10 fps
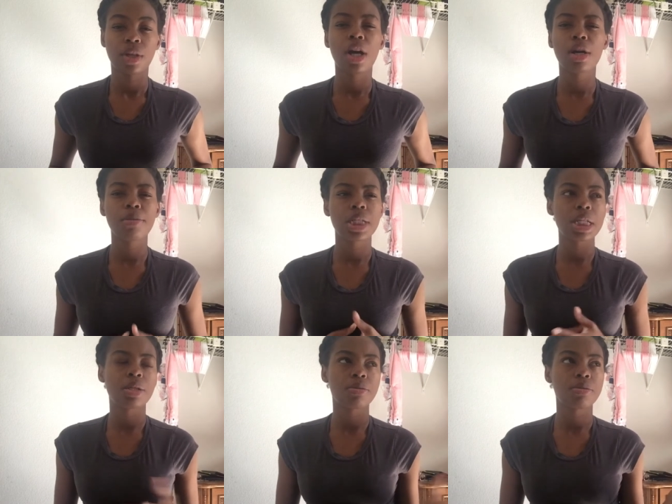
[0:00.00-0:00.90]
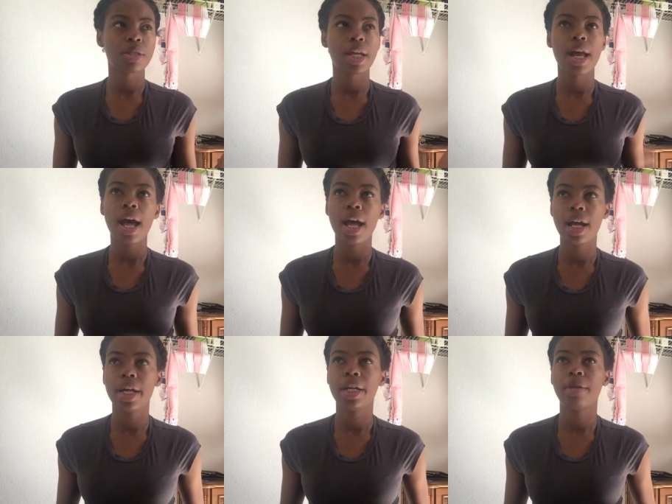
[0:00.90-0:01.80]
a couple symptoms that i
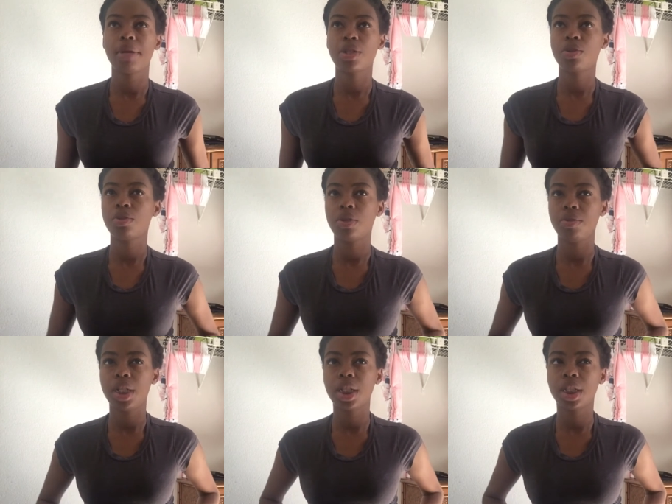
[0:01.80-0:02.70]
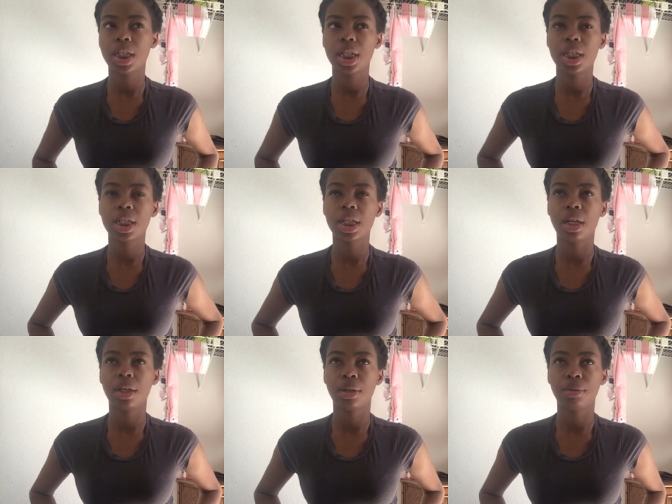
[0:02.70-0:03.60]
had in my 21 weeks is
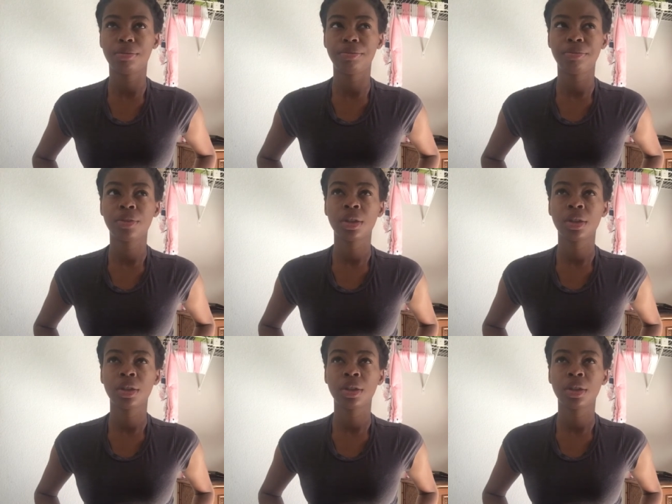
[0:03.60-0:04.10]
um,